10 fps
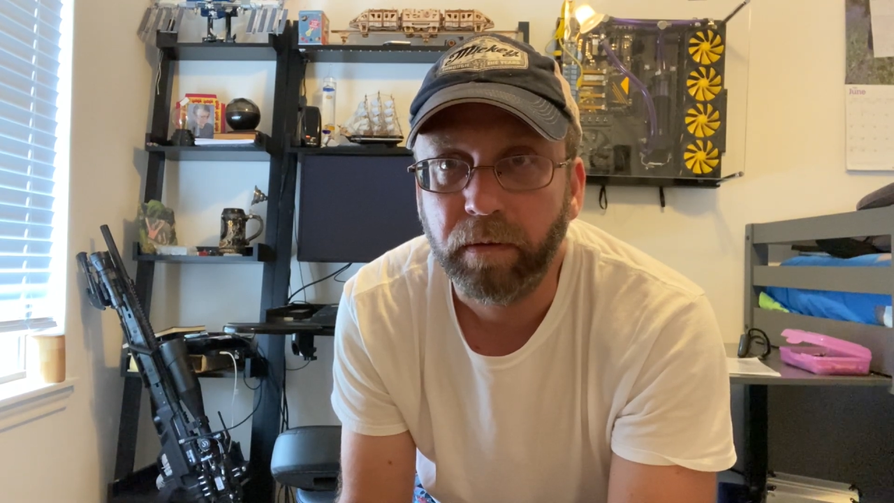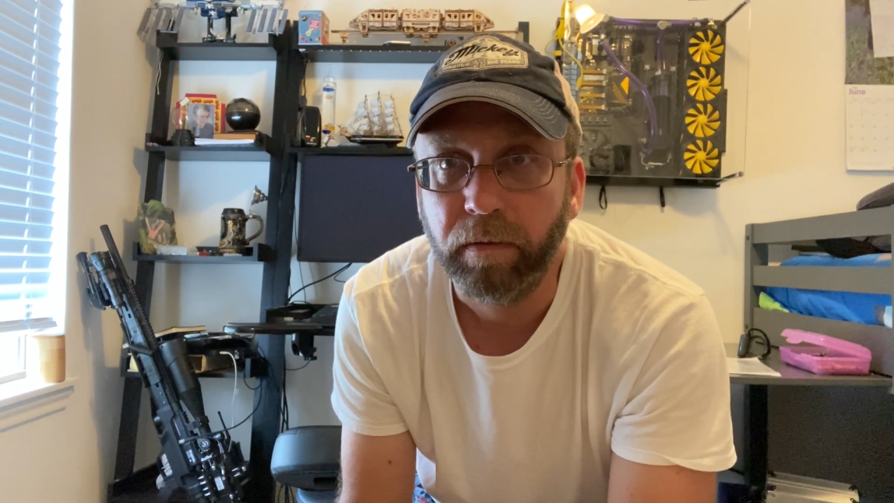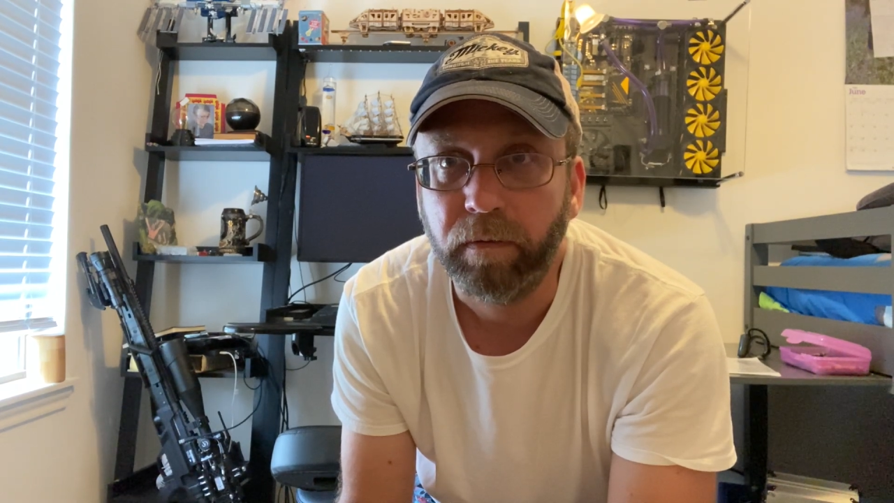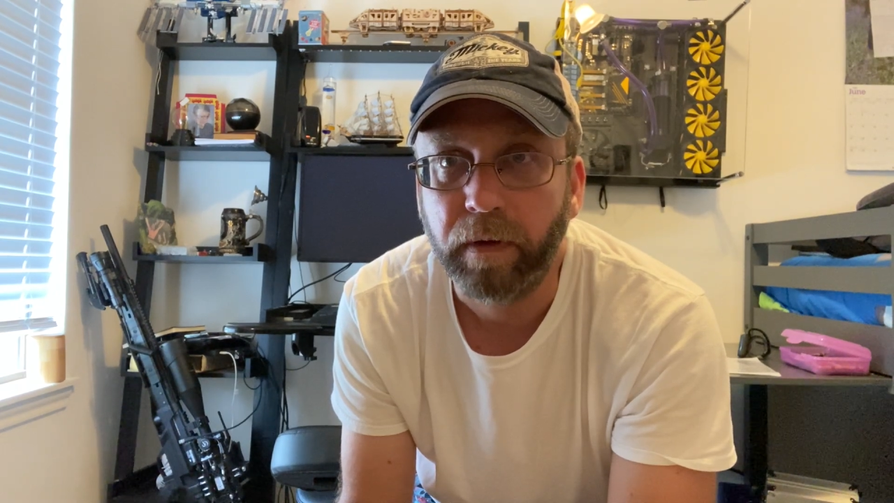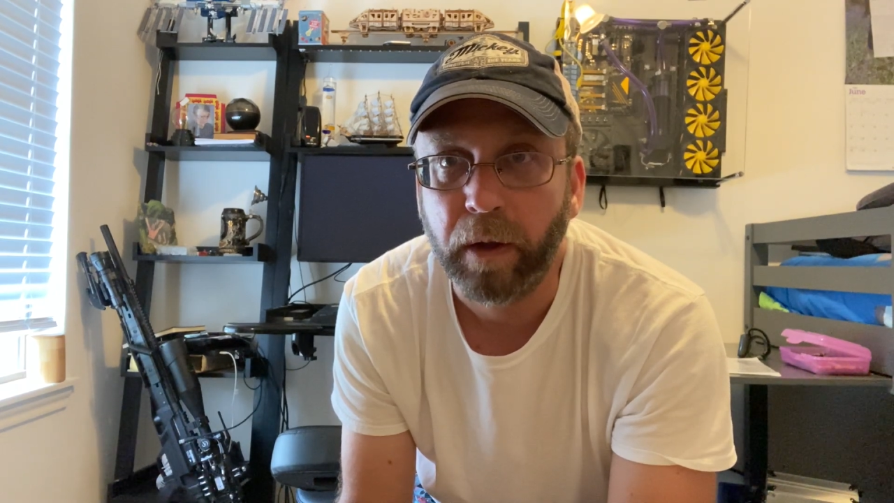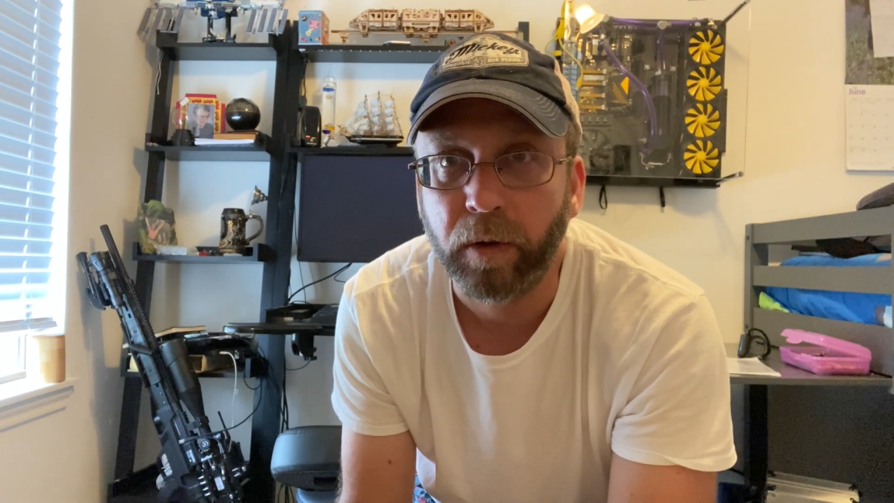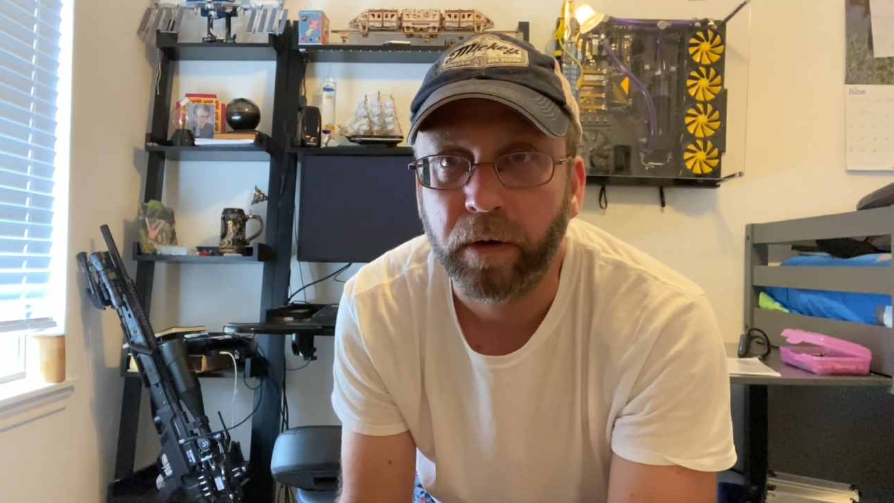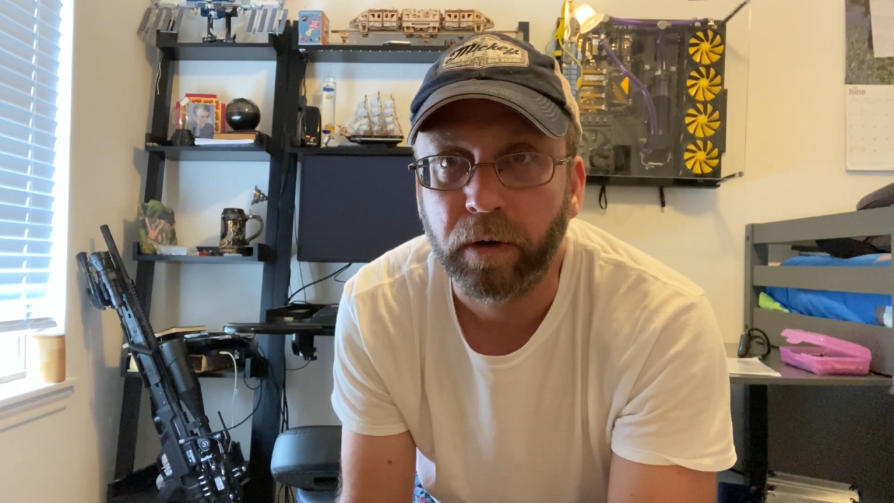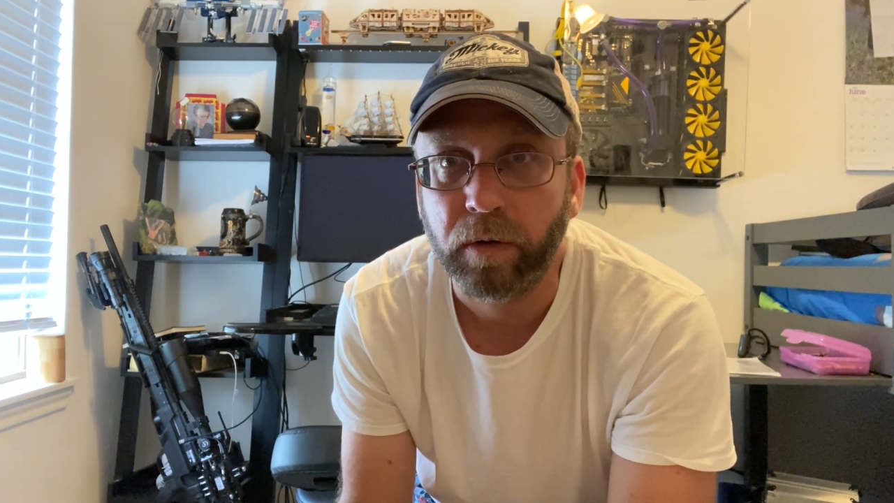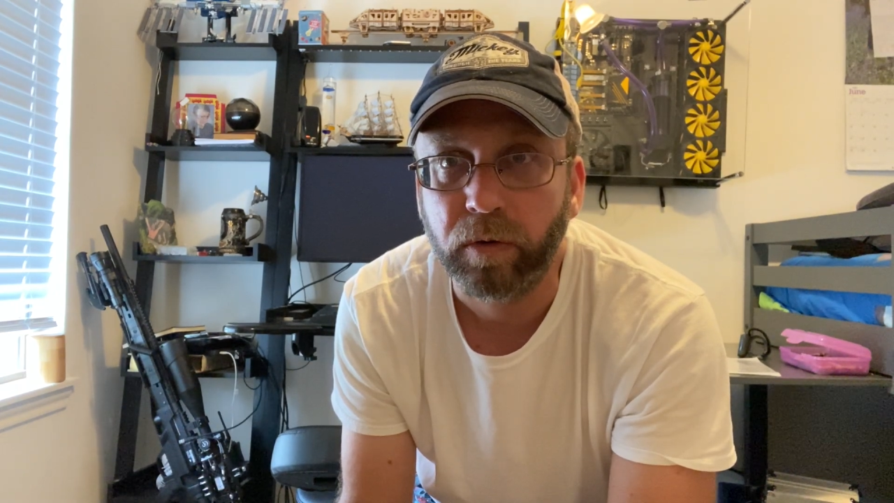
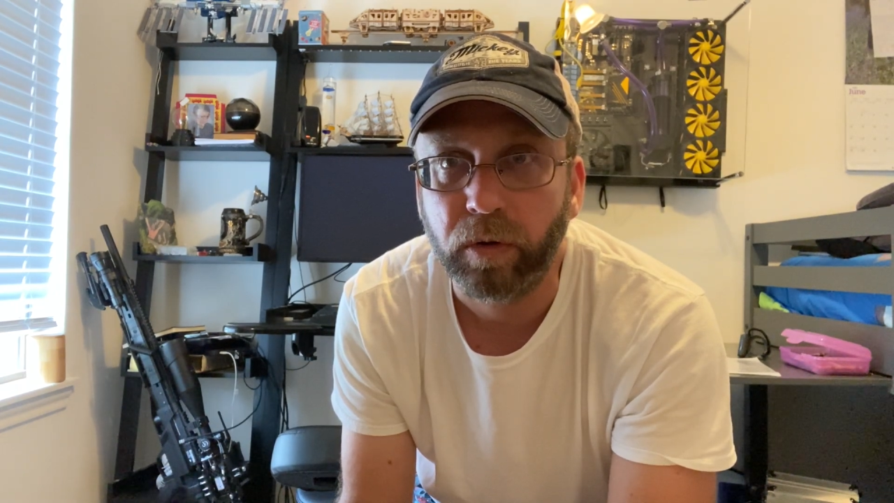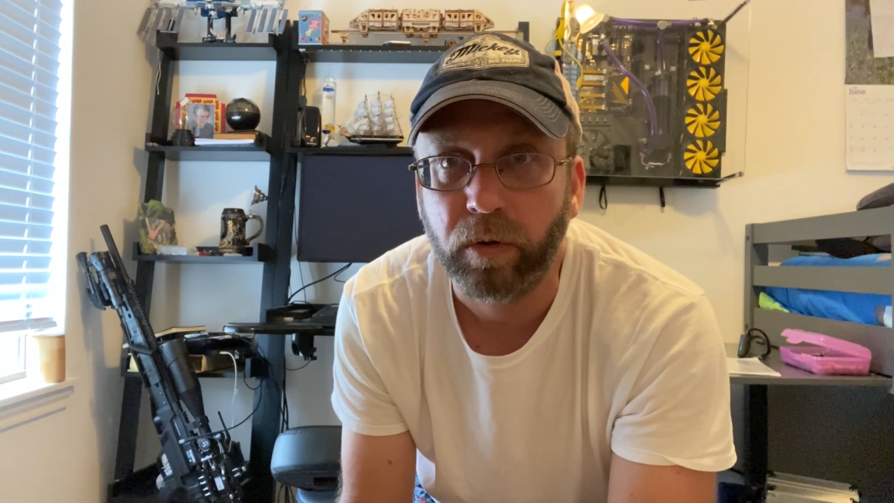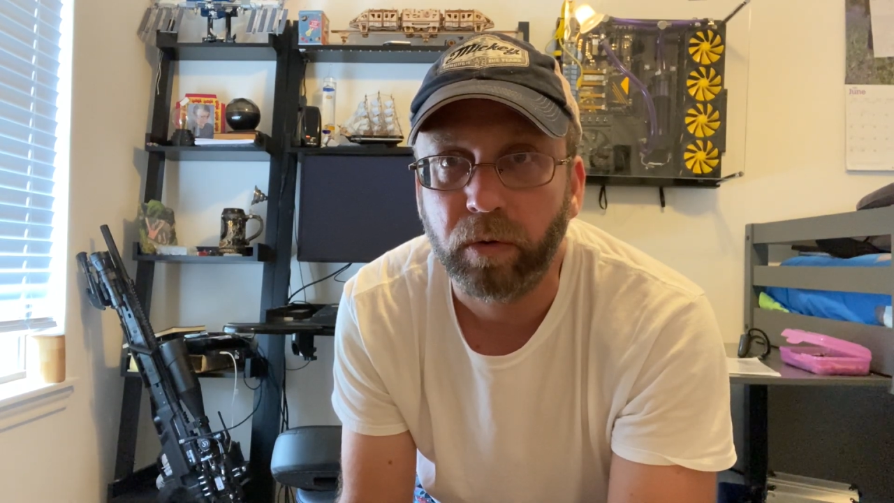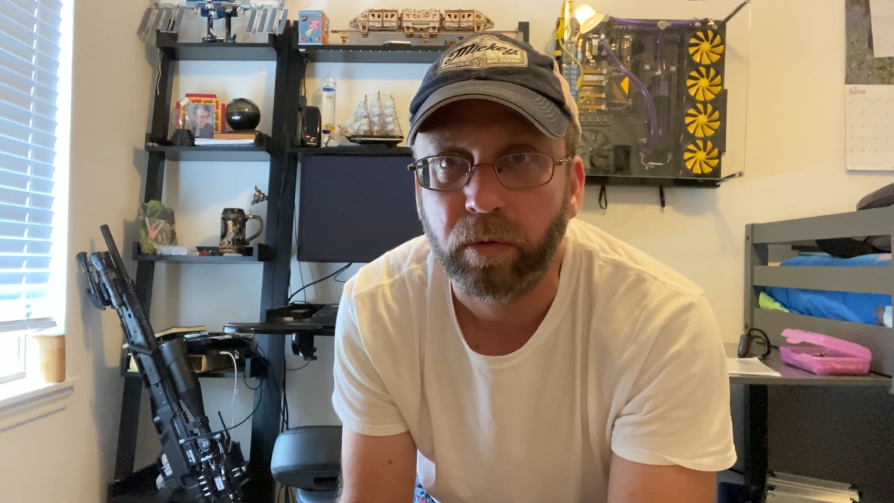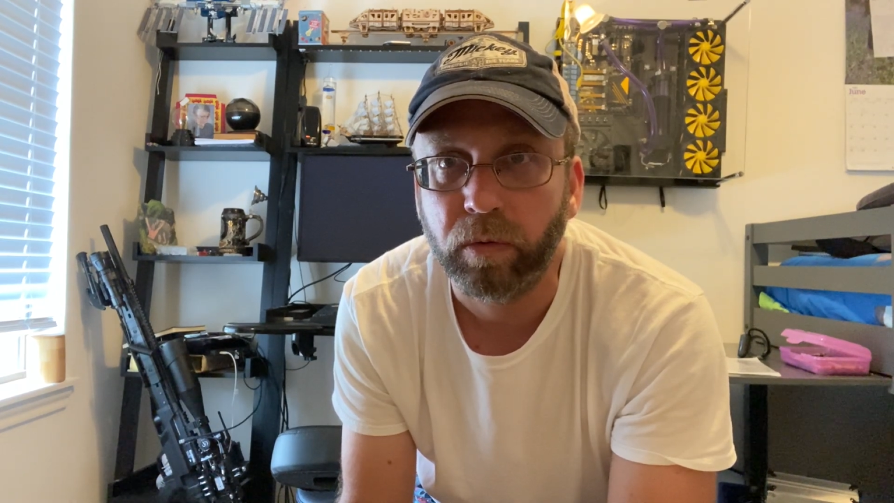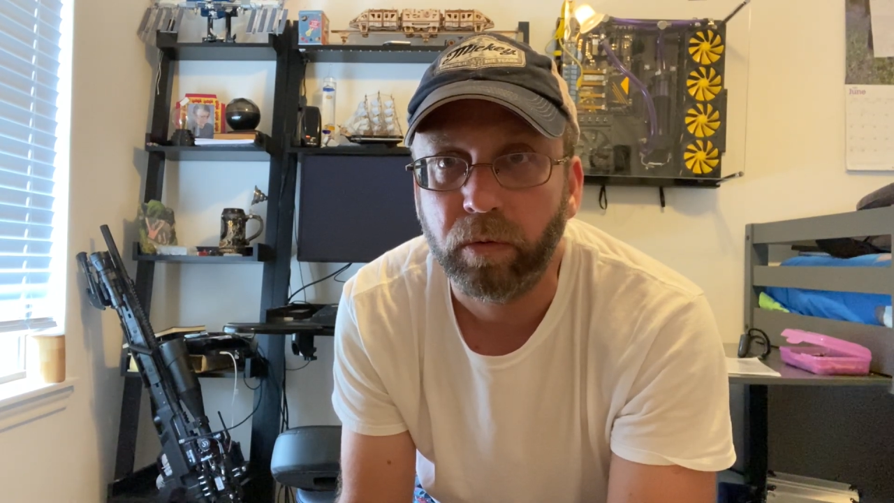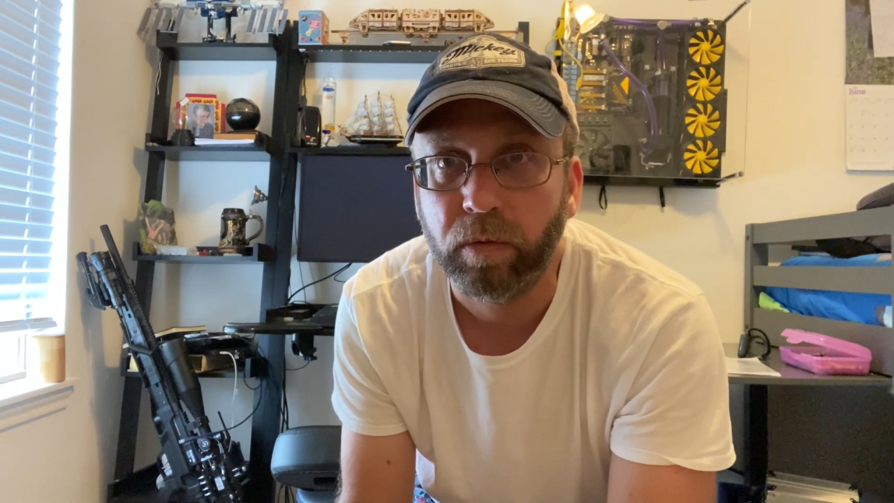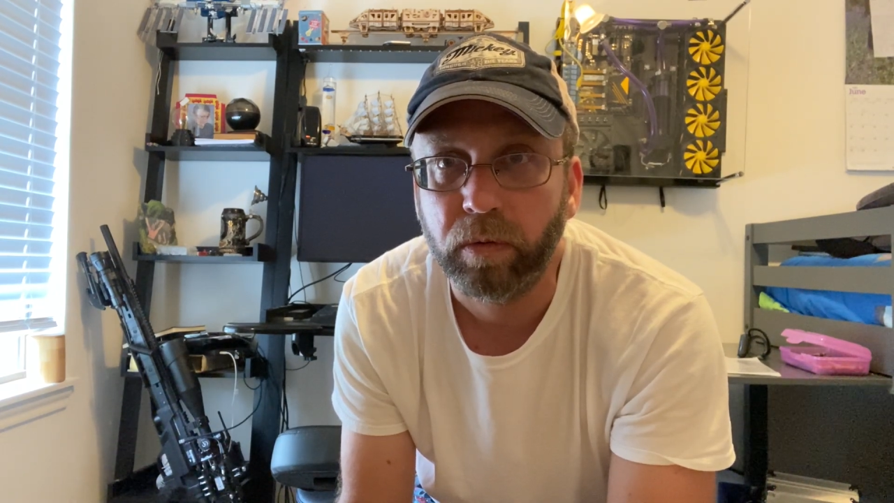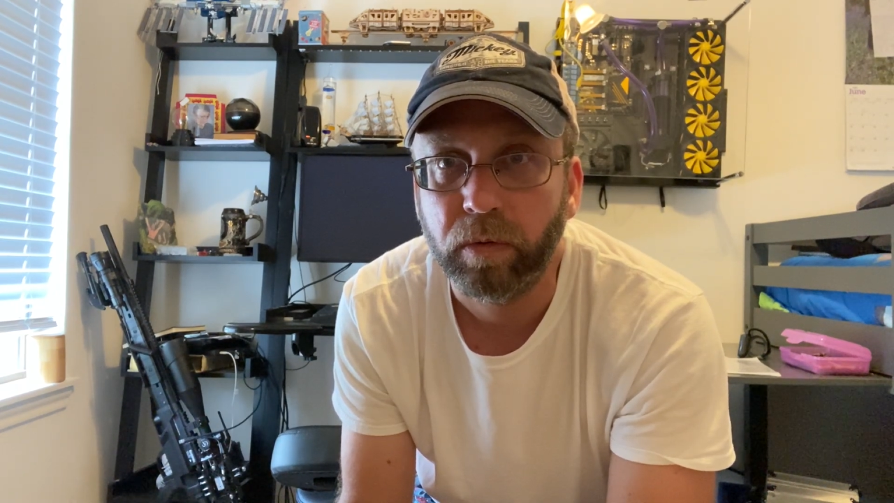failure to